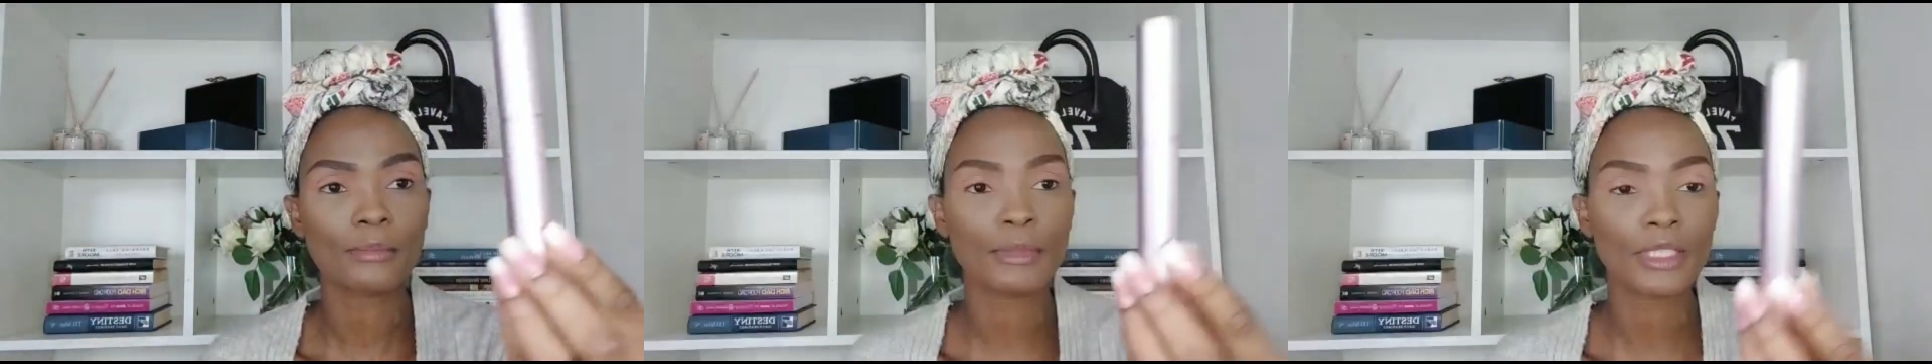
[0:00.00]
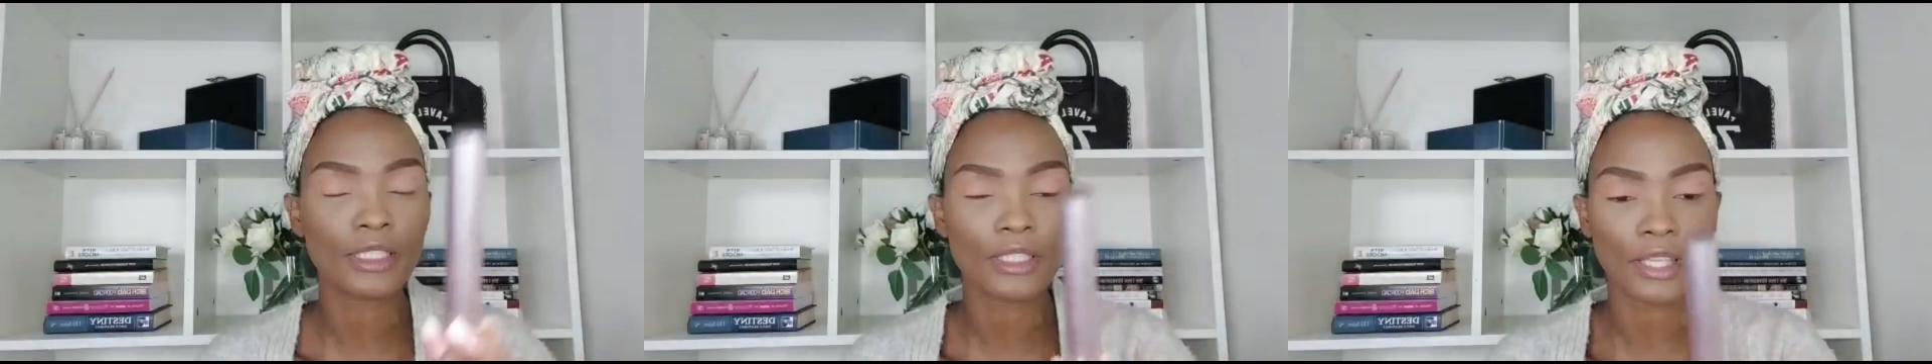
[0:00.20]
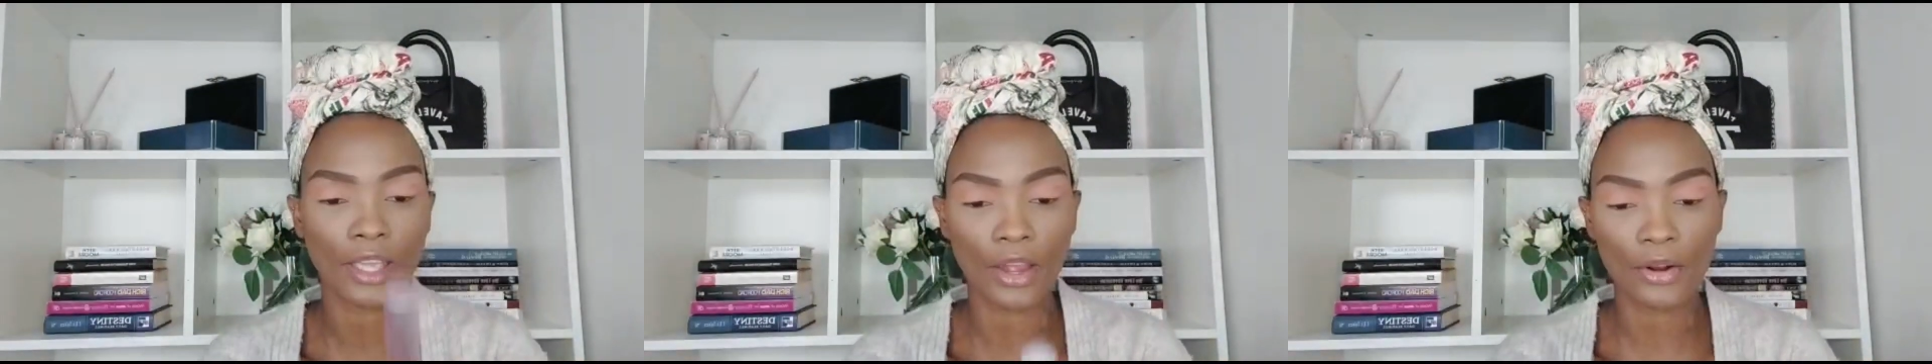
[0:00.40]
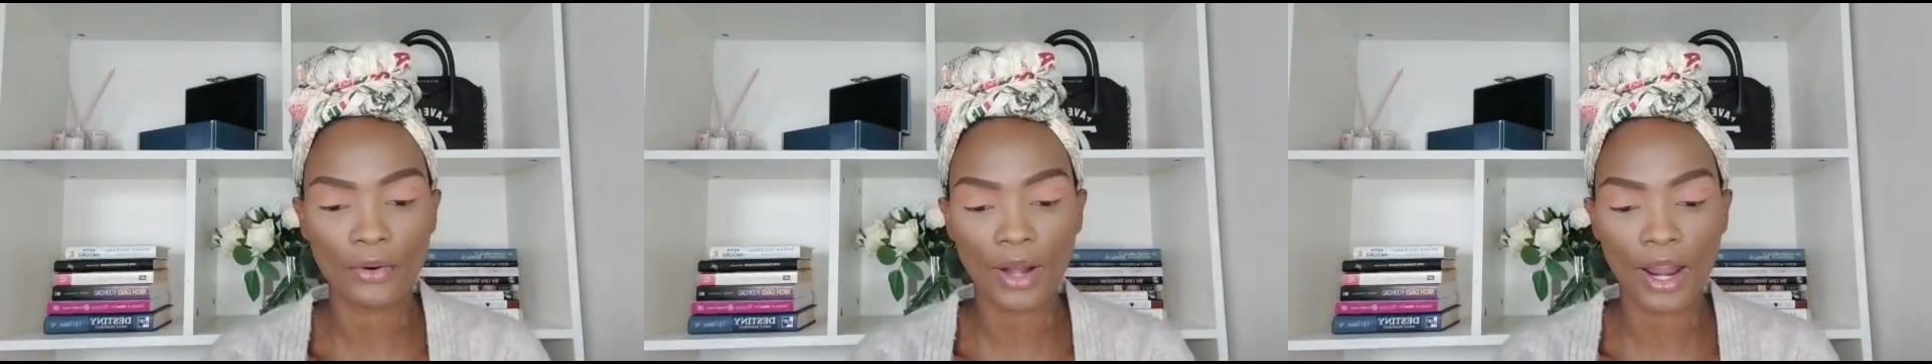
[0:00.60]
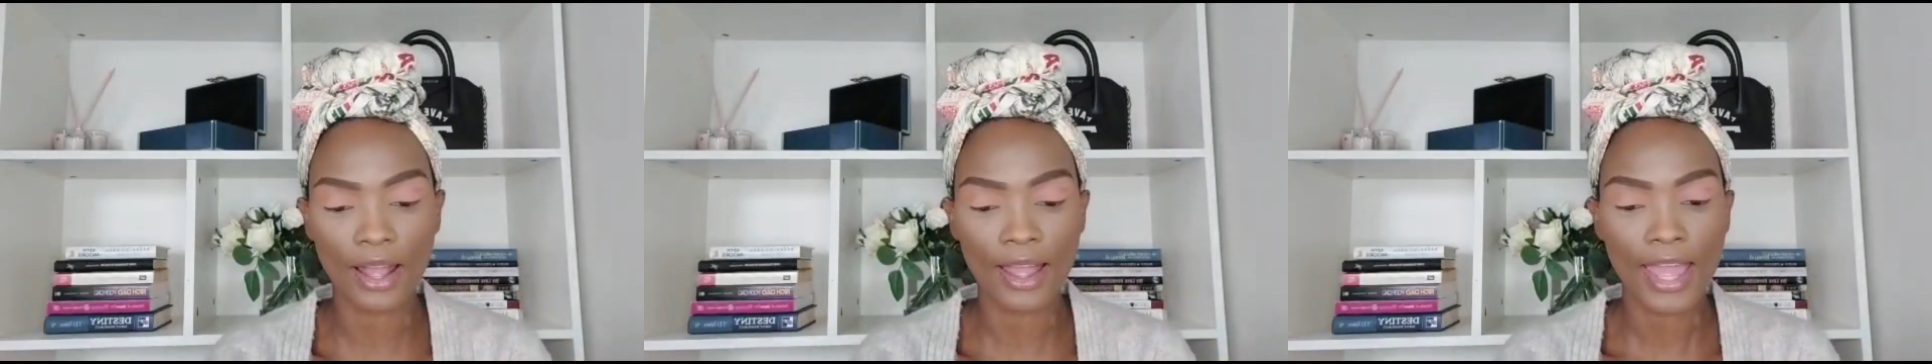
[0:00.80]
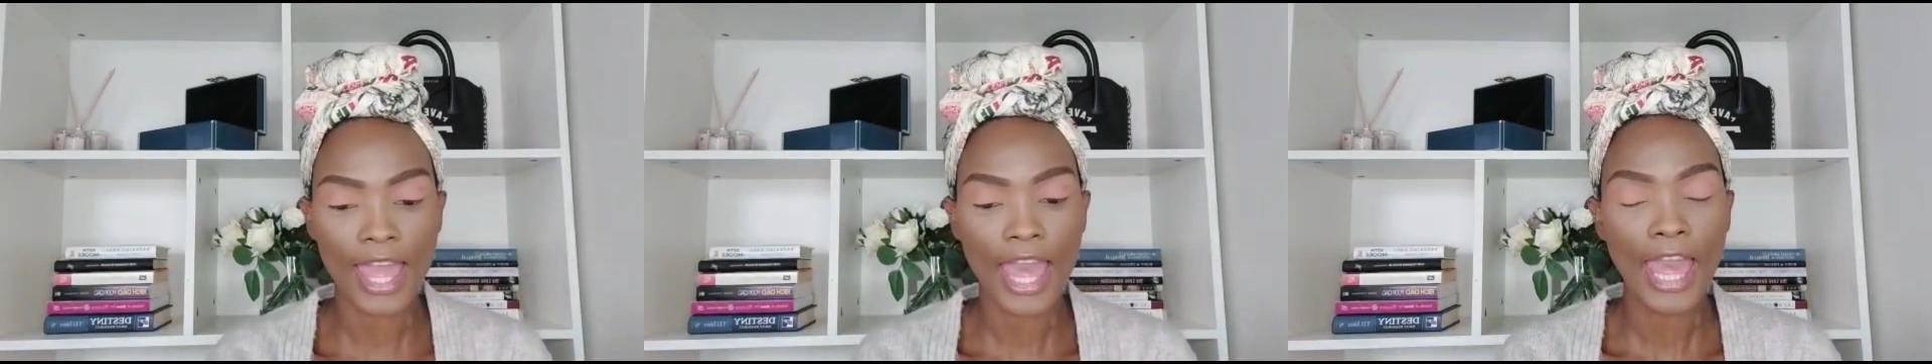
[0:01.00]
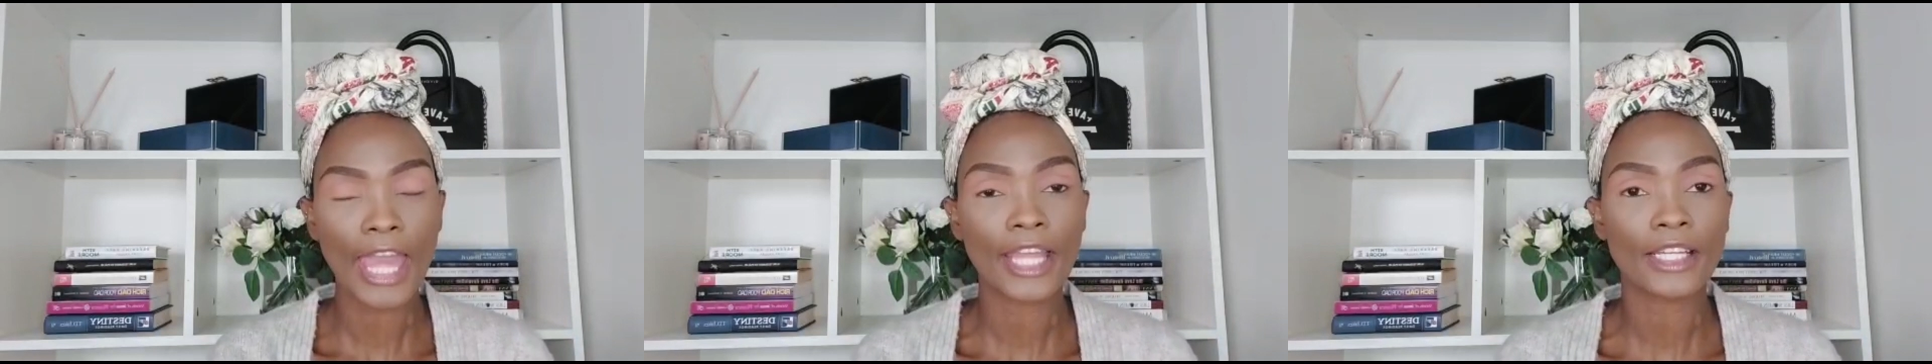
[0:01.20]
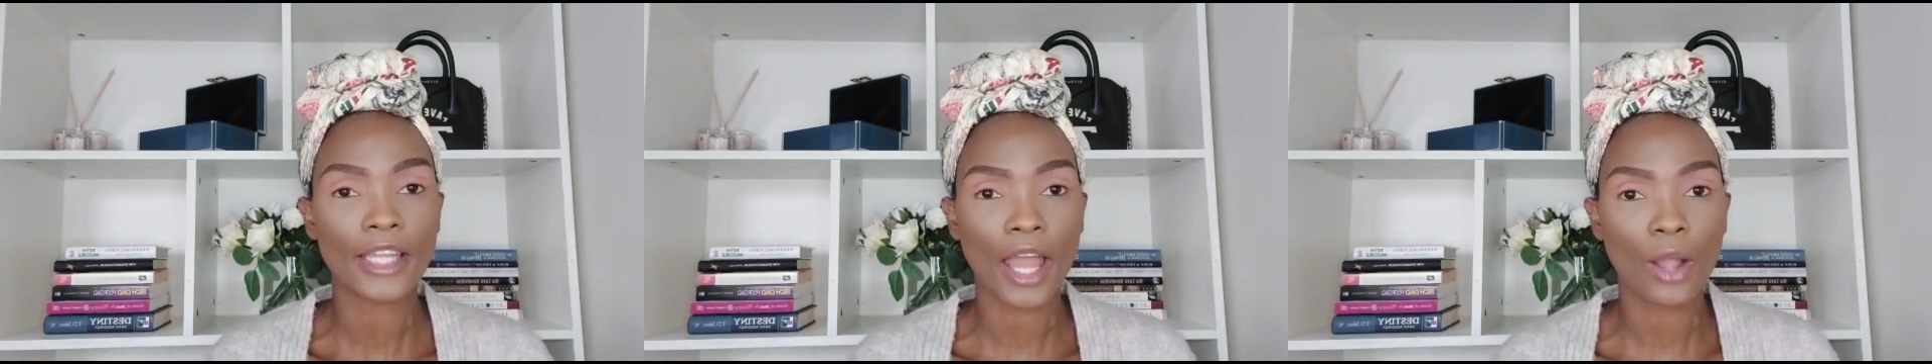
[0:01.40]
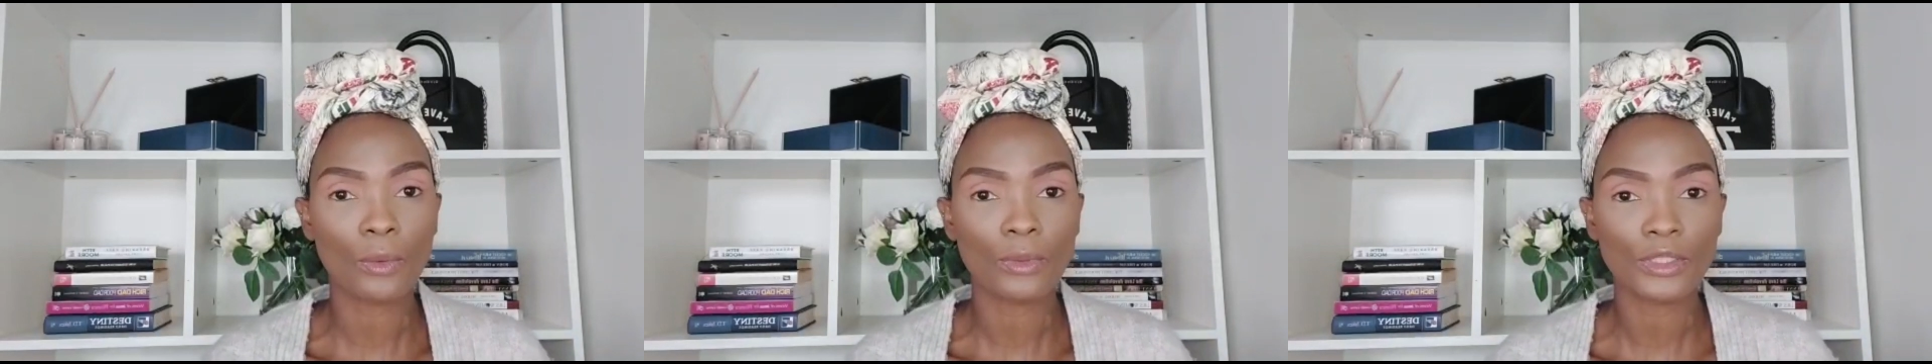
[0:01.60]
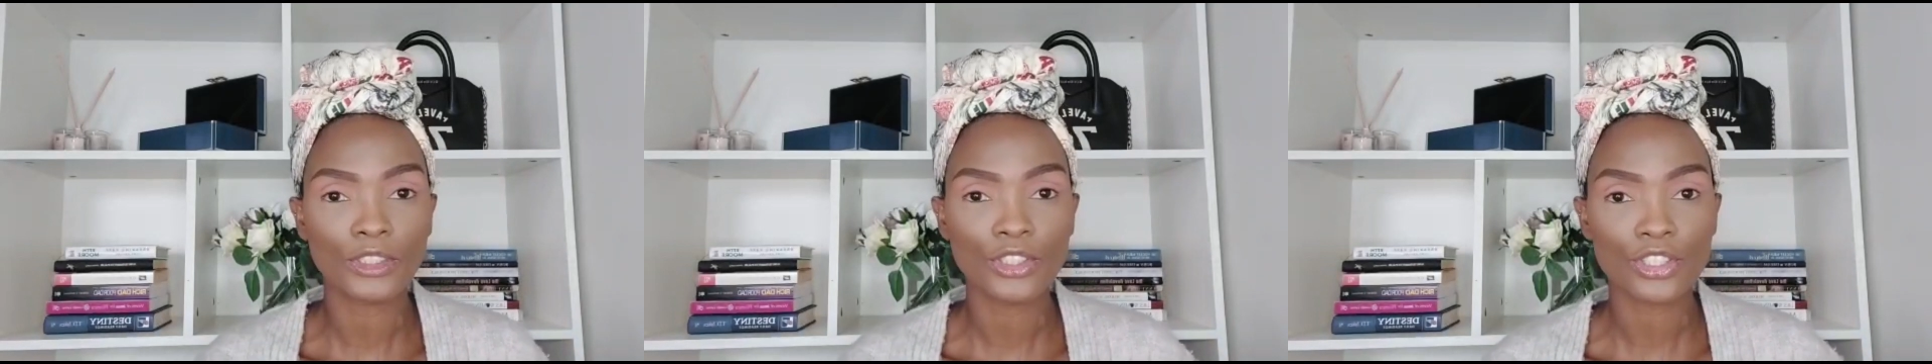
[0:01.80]
mascara, and I
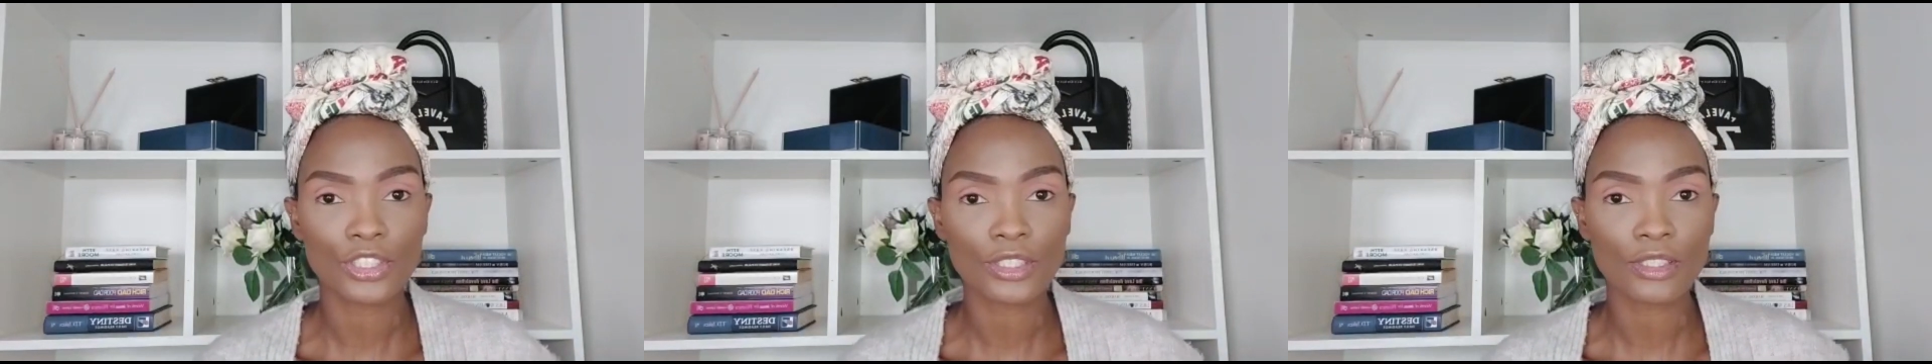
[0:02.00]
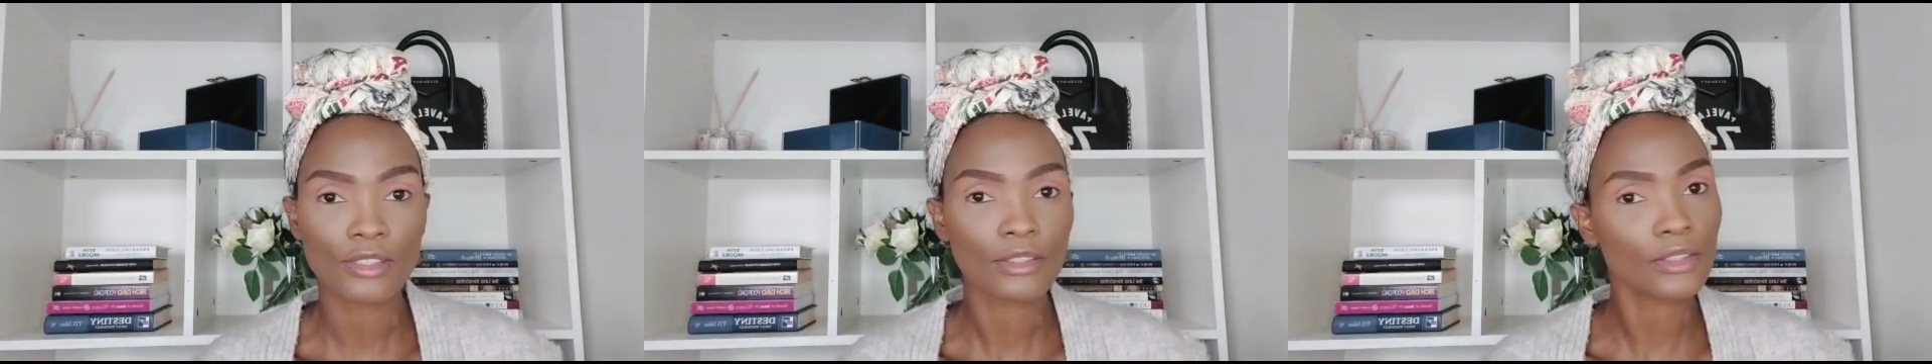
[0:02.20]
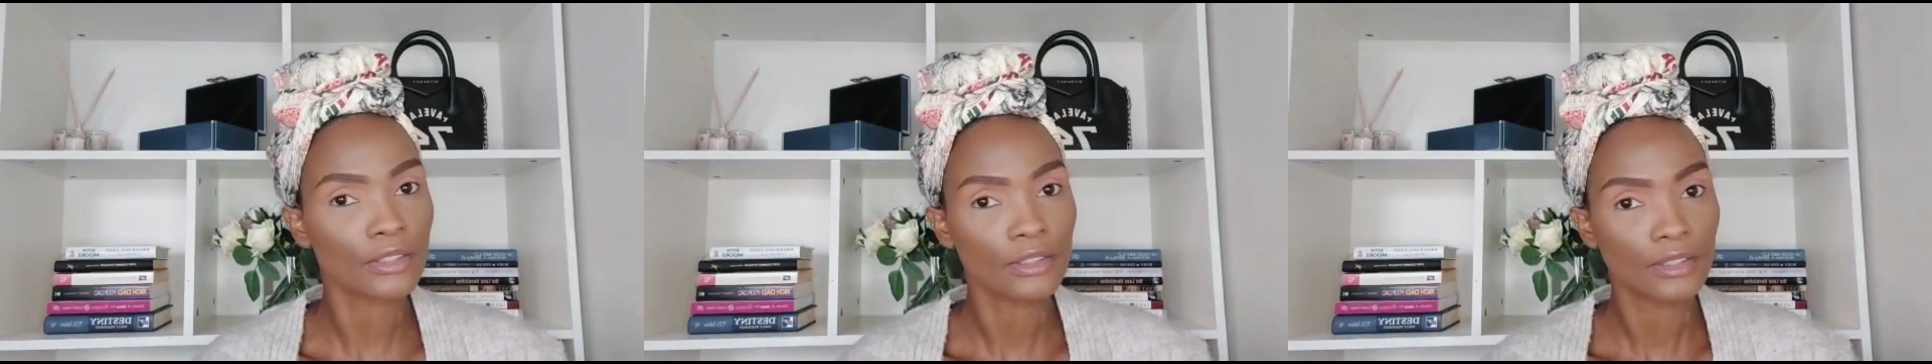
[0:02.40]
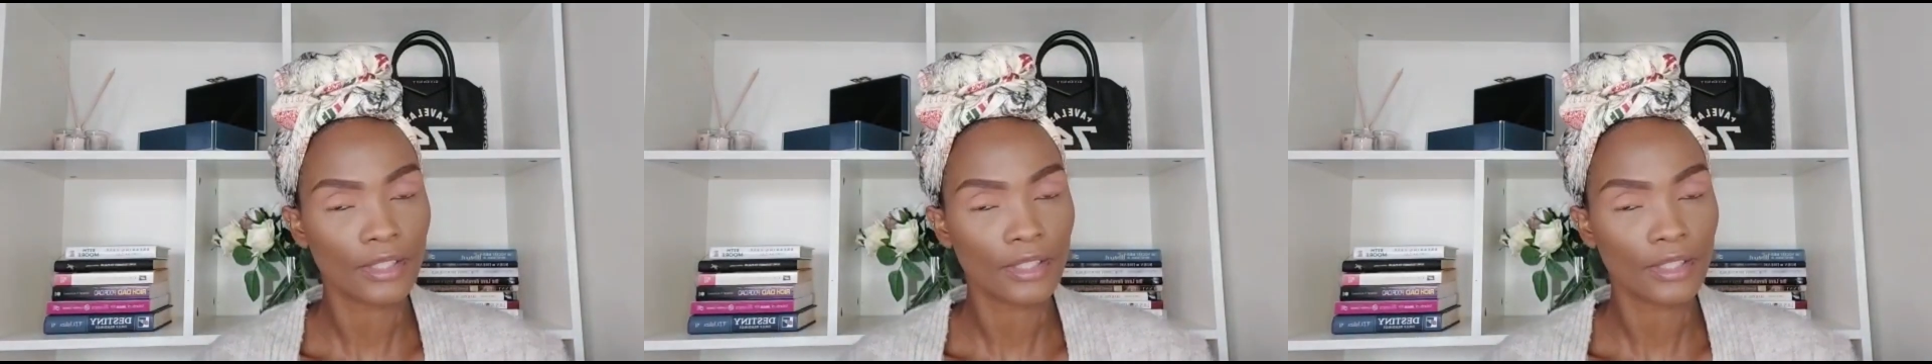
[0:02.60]
will just